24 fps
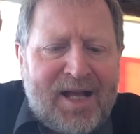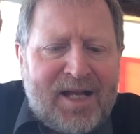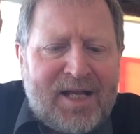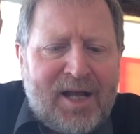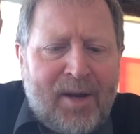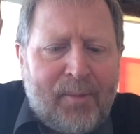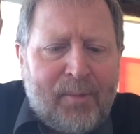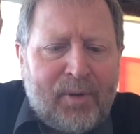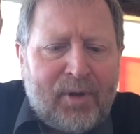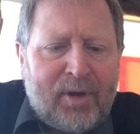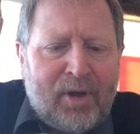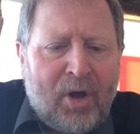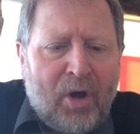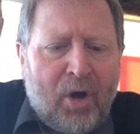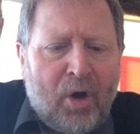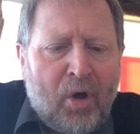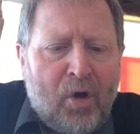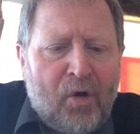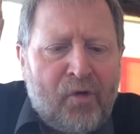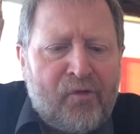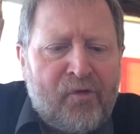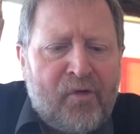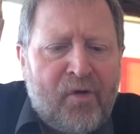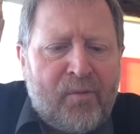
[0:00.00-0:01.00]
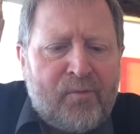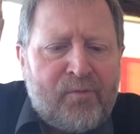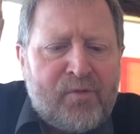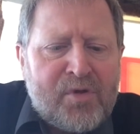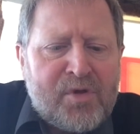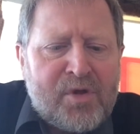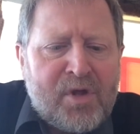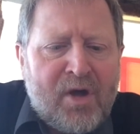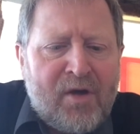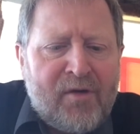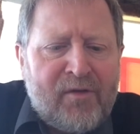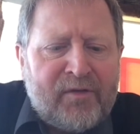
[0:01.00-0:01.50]
couple of
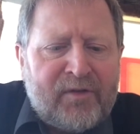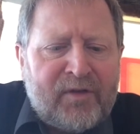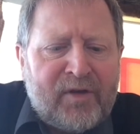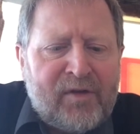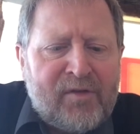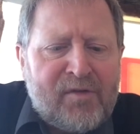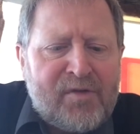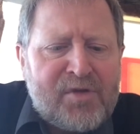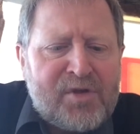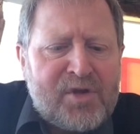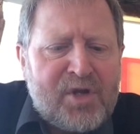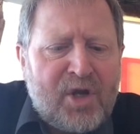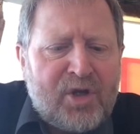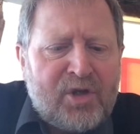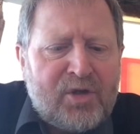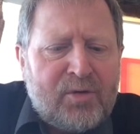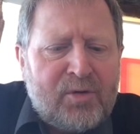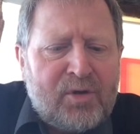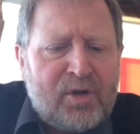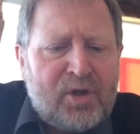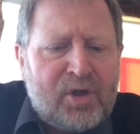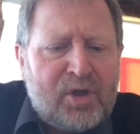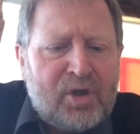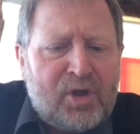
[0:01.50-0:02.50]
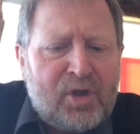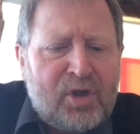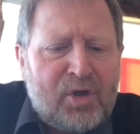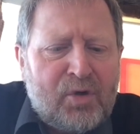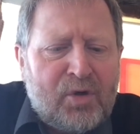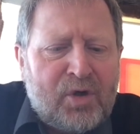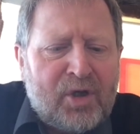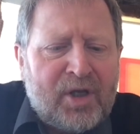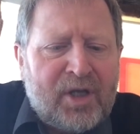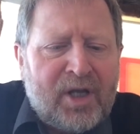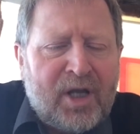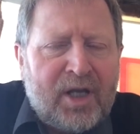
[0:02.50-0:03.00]
preservatives, sodium
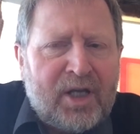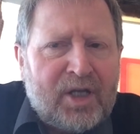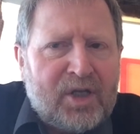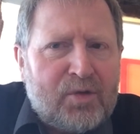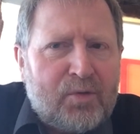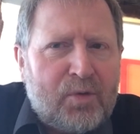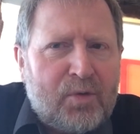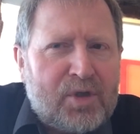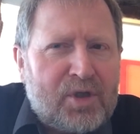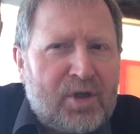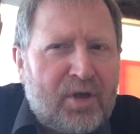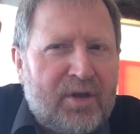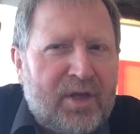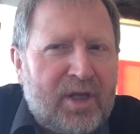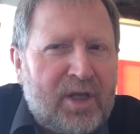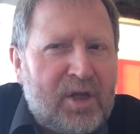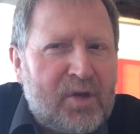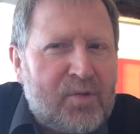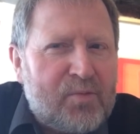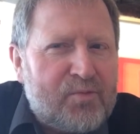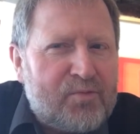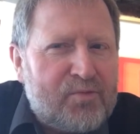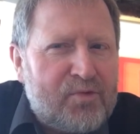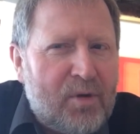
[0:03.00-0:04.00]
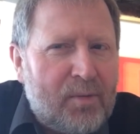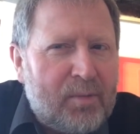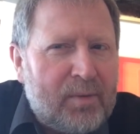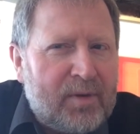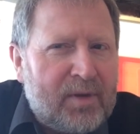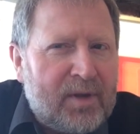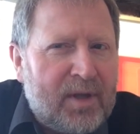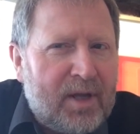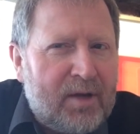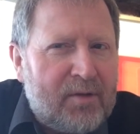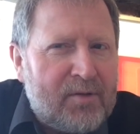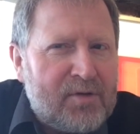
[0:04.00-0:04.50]
gluconate, which I think is probably
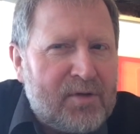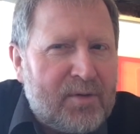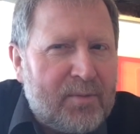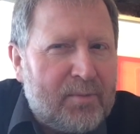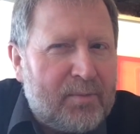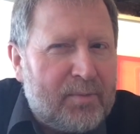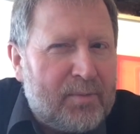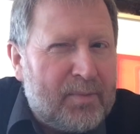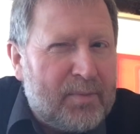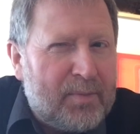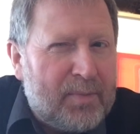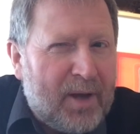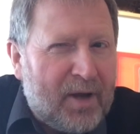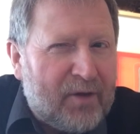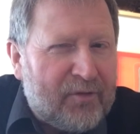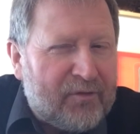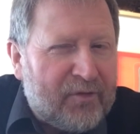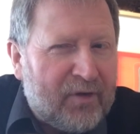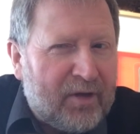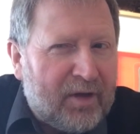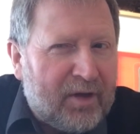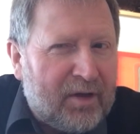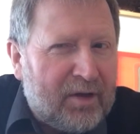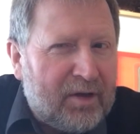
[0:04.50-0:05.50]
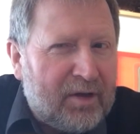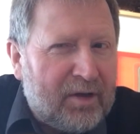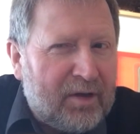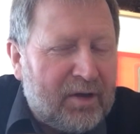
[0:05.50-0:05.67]
there as a buffer